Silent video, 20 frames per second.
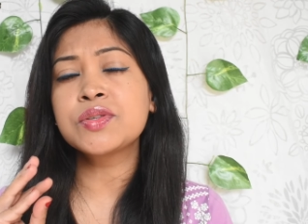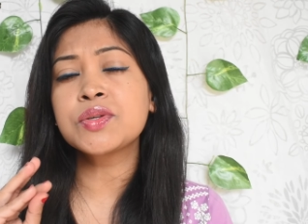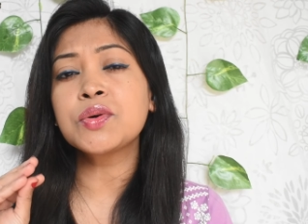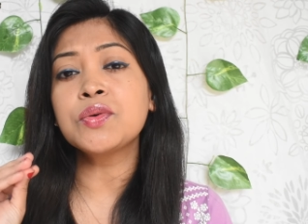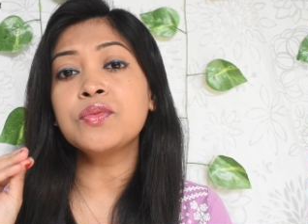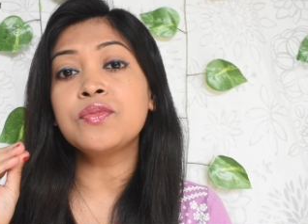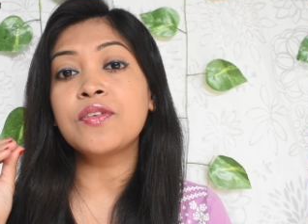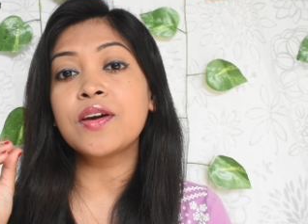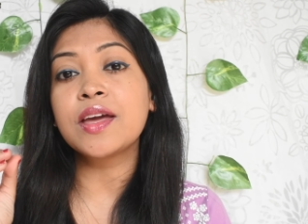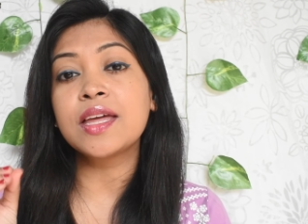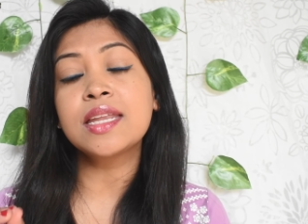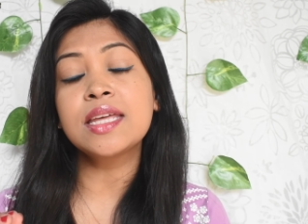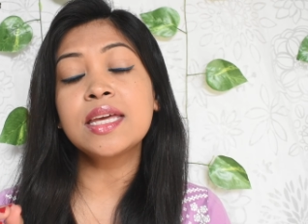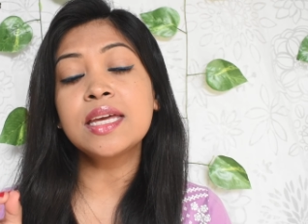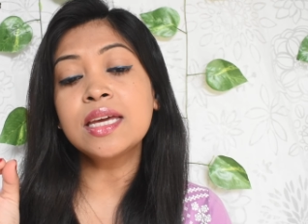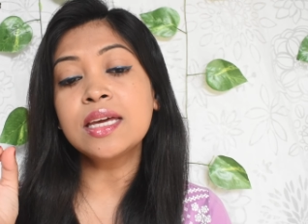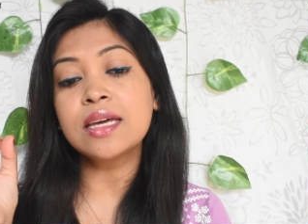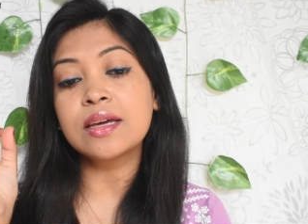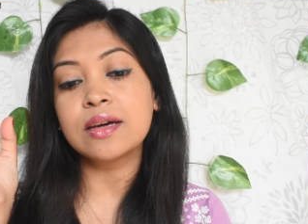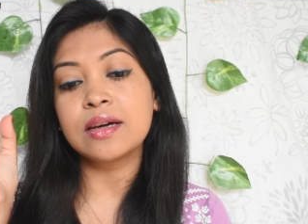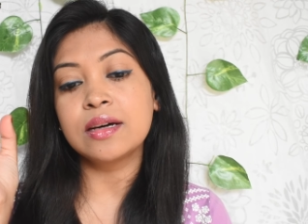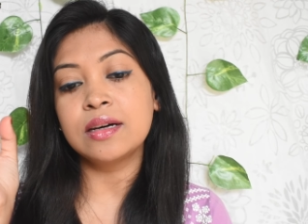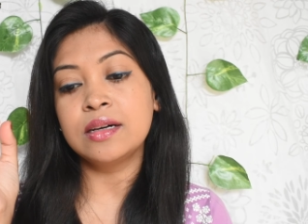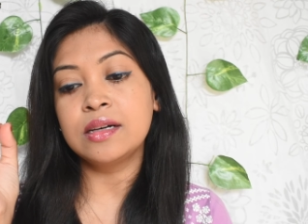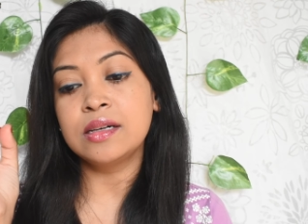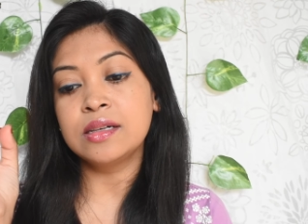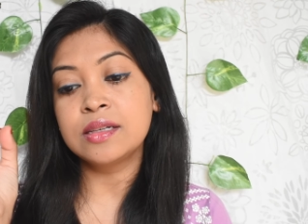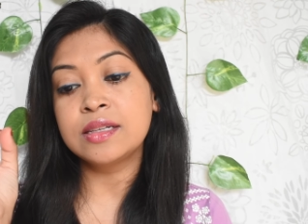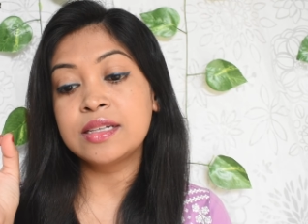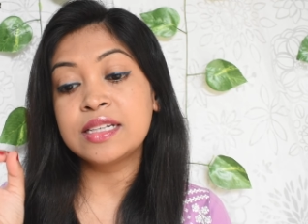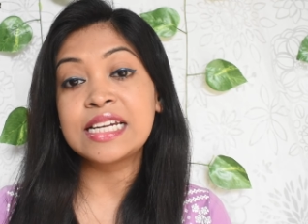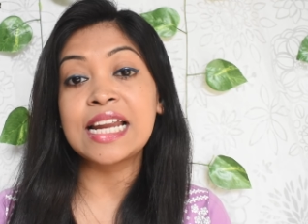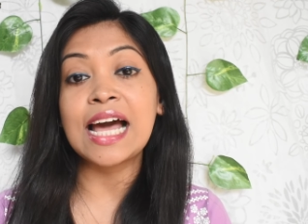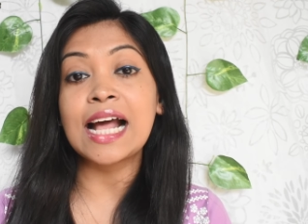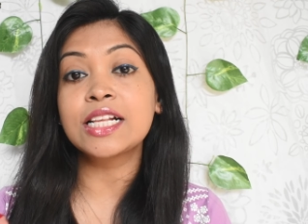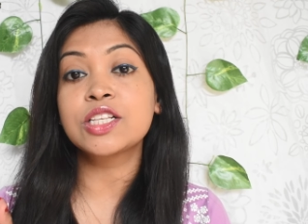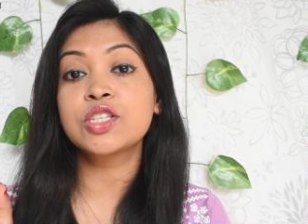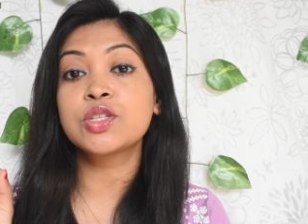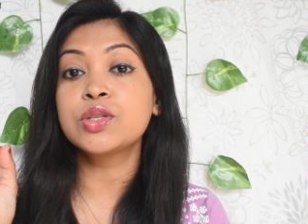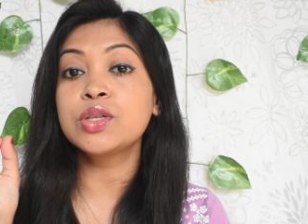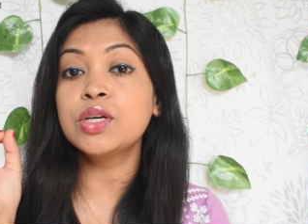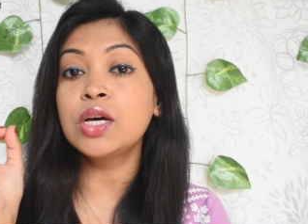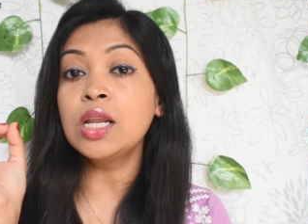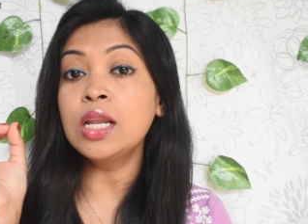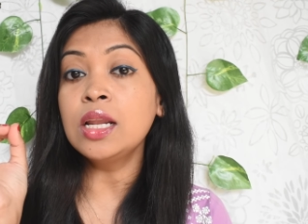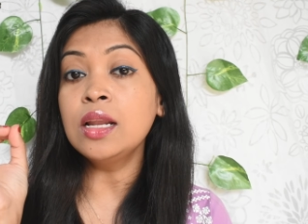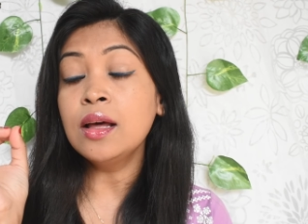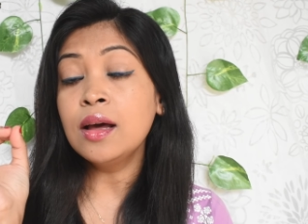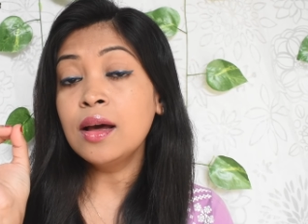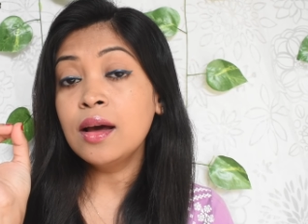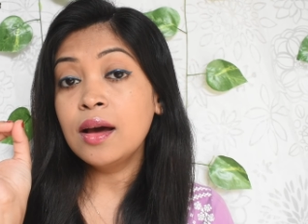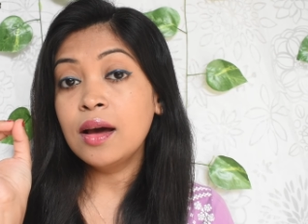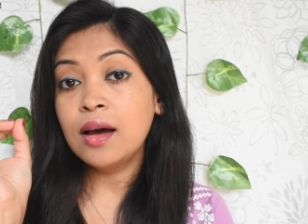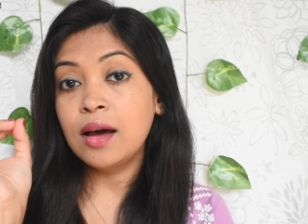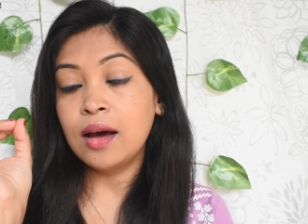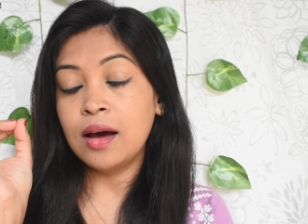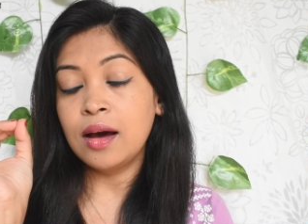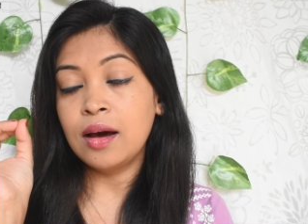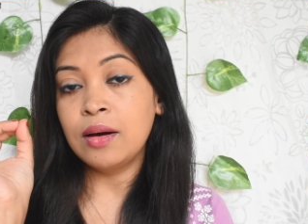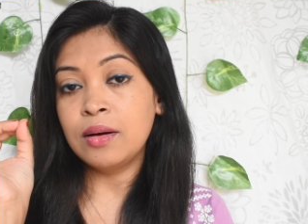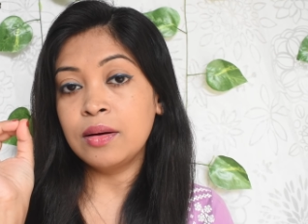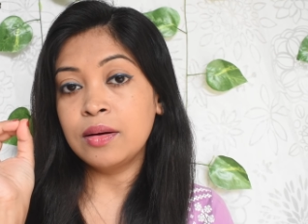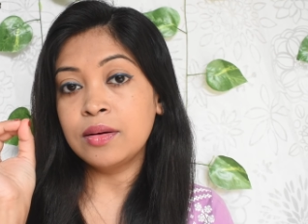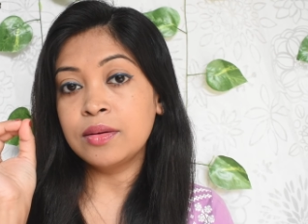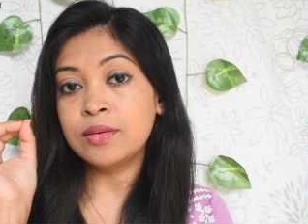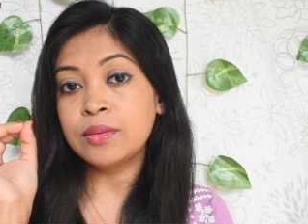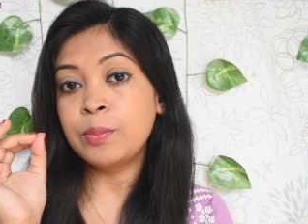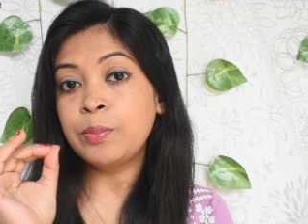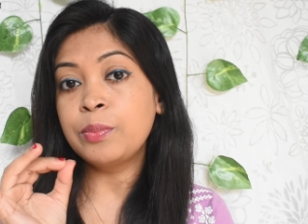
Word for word: you very uh, natural uh,